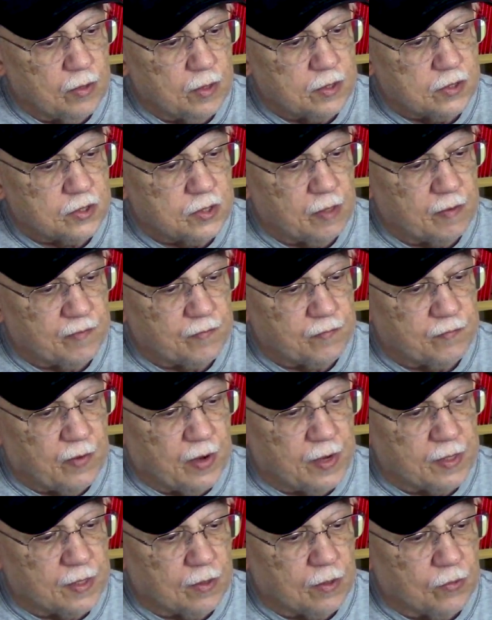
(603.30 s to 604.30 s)
I'll
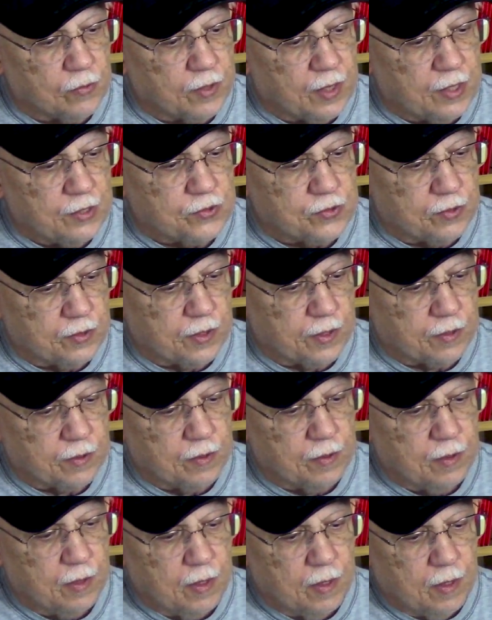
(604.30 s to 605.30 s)
find a location here,
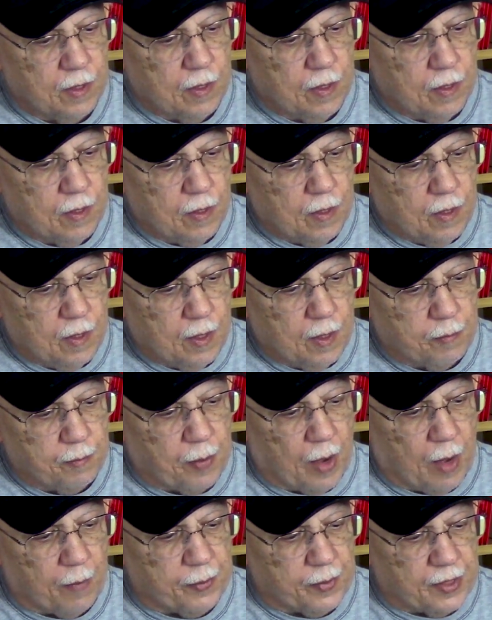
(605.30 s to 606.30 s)

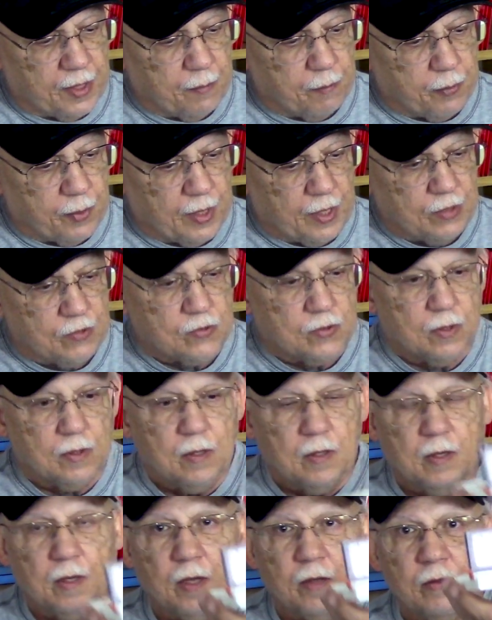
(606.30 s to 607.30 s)
pop it in place,
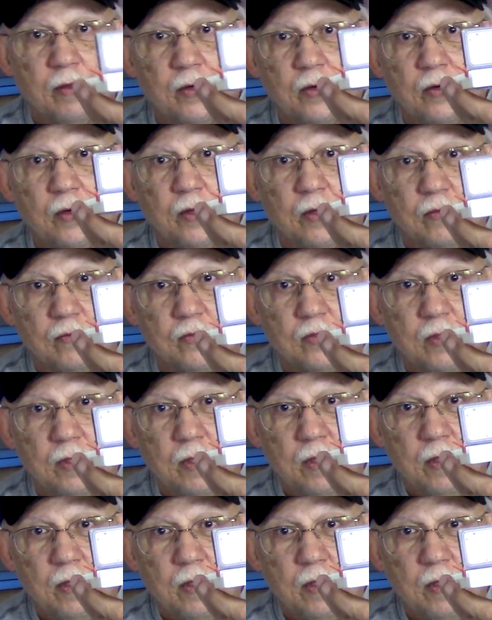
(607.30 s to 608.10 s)
and there it is.